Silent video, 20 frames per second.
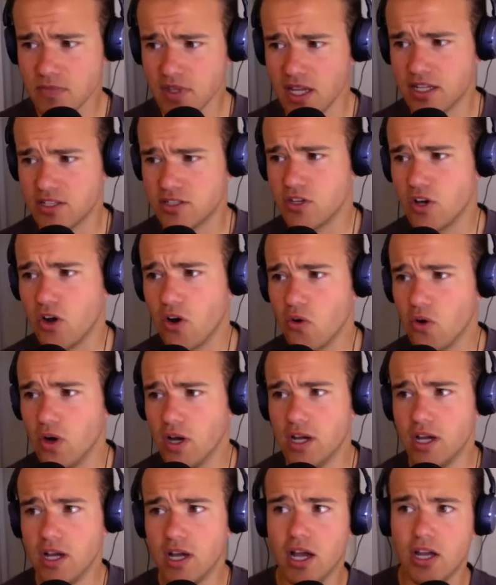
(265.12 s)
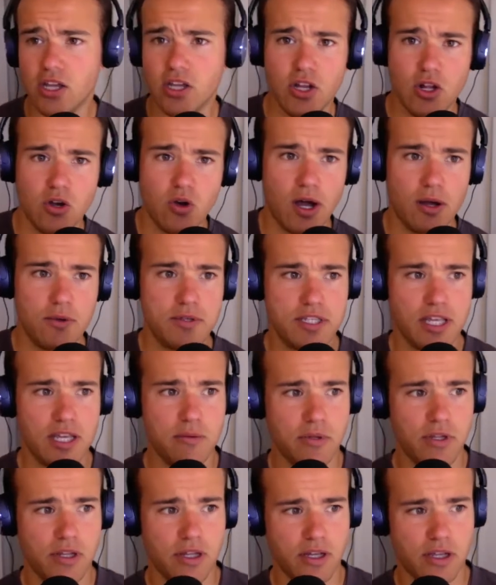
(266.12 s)
And so, I was
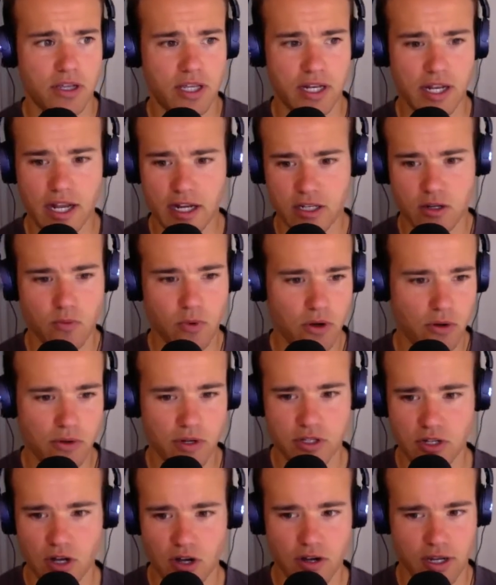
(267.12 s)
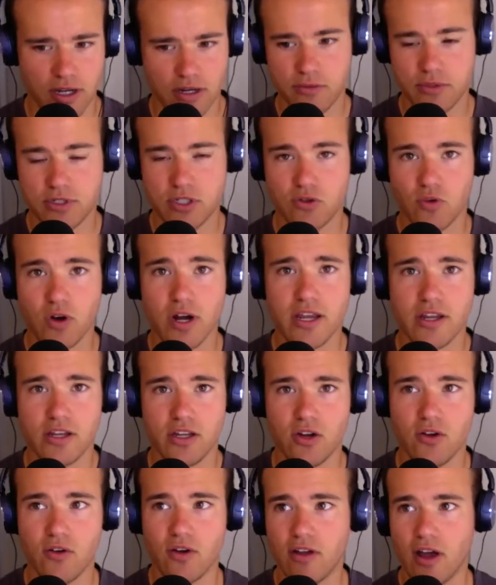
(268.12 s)
able to connect, and we were able to talk, and it was great.
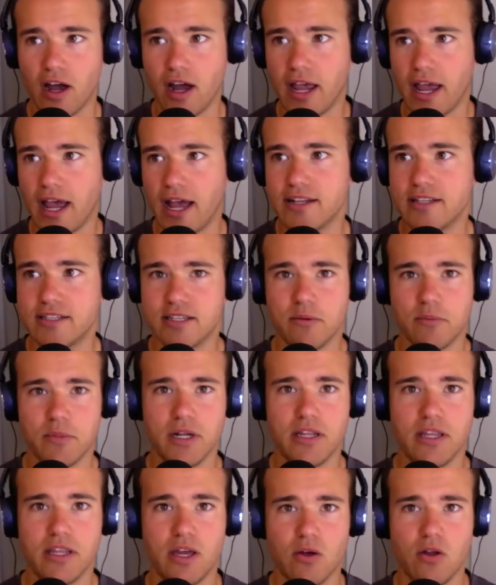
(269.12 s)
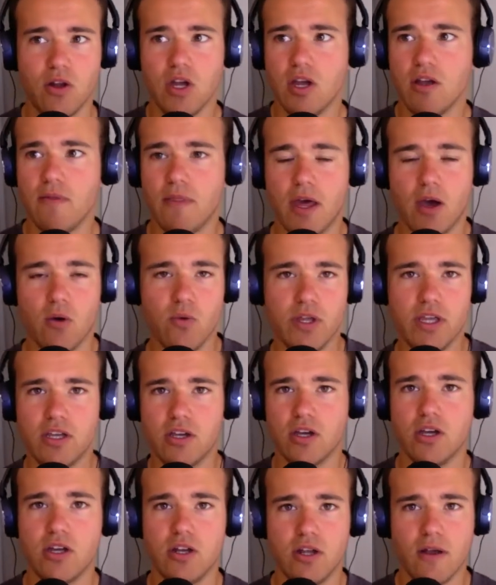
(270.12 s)
I had somebody that we
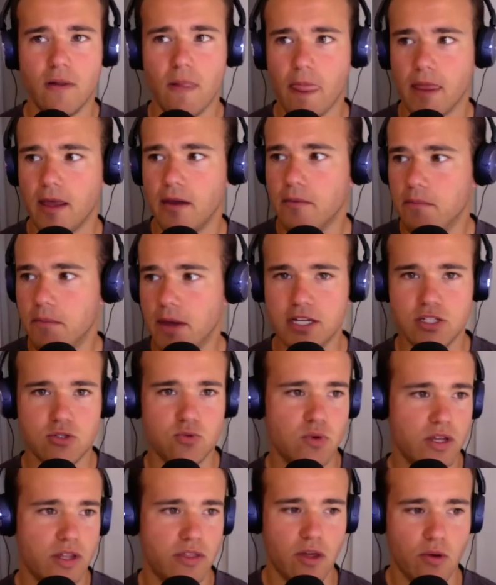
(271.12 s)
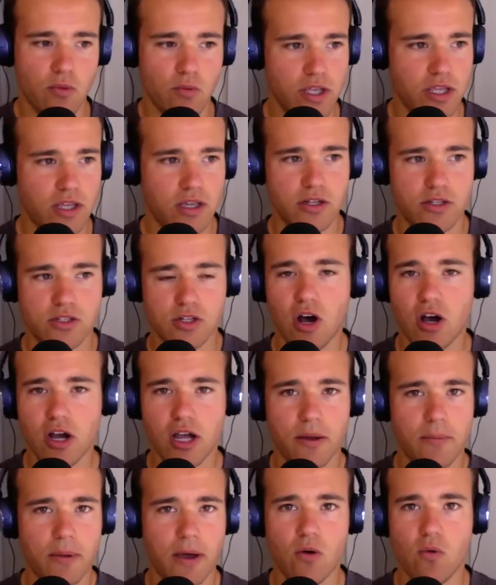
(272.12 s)
could mesh with, that we could talk
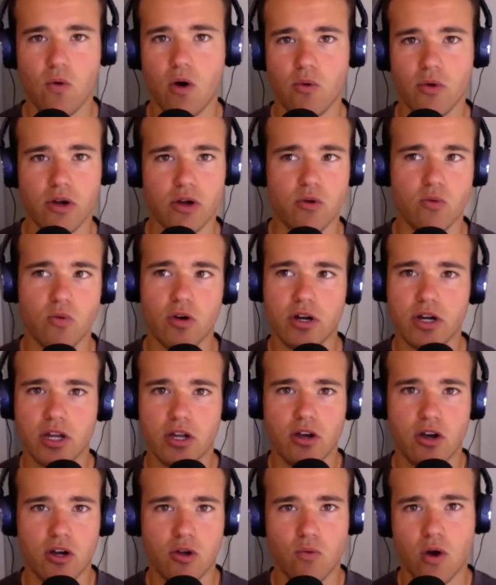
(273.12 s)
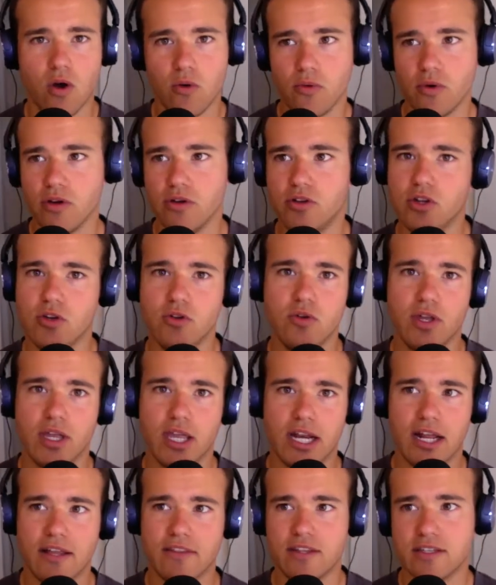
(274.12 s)
about what we were working on and what we were doing.
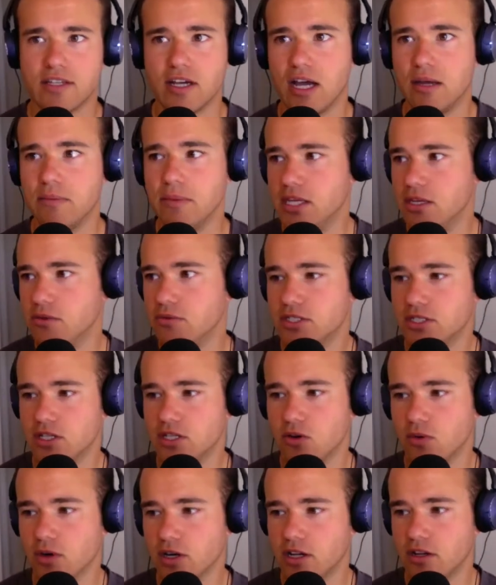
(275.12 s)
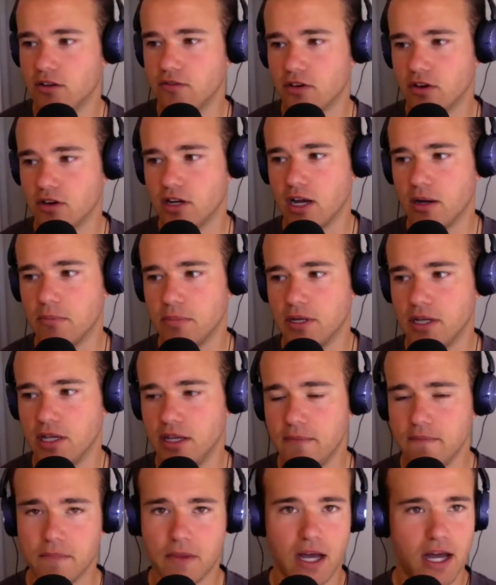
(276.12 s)
And at the time, he was still working for a company.
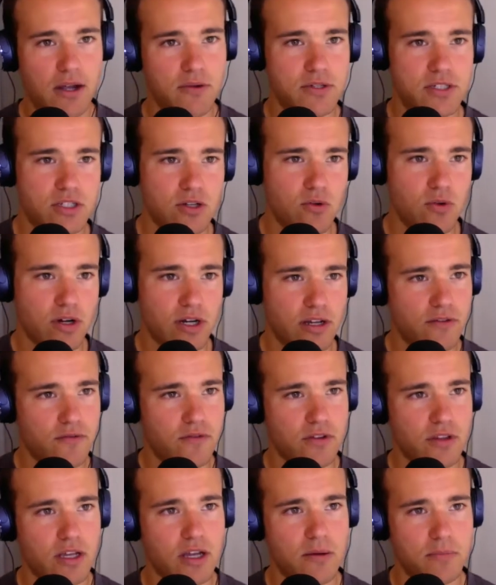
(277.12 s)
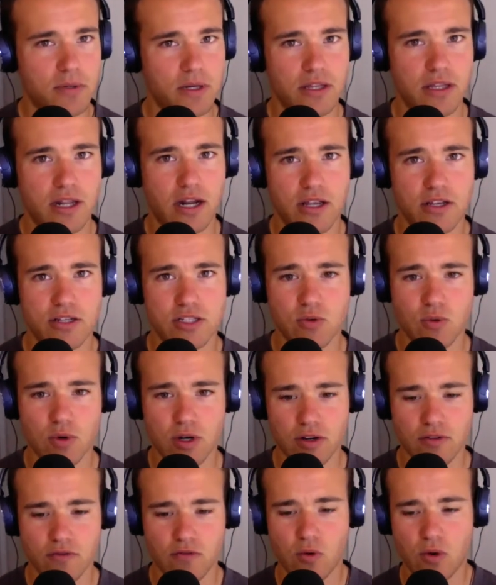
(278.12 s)
I was still working for the company that I used to
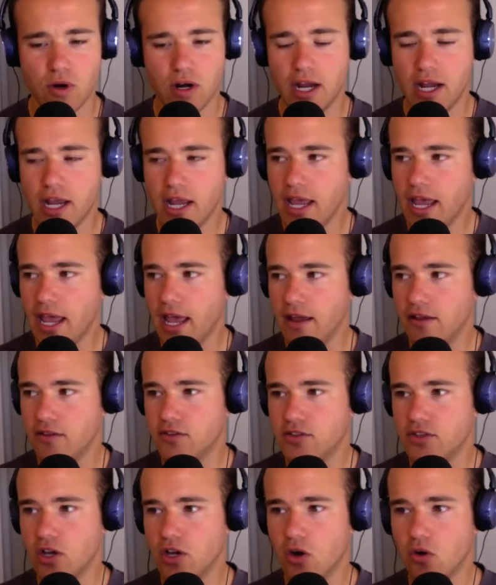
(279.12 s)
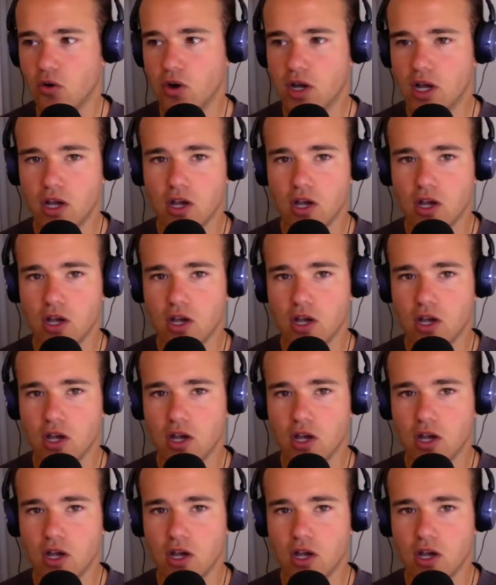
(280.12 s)
work for. And so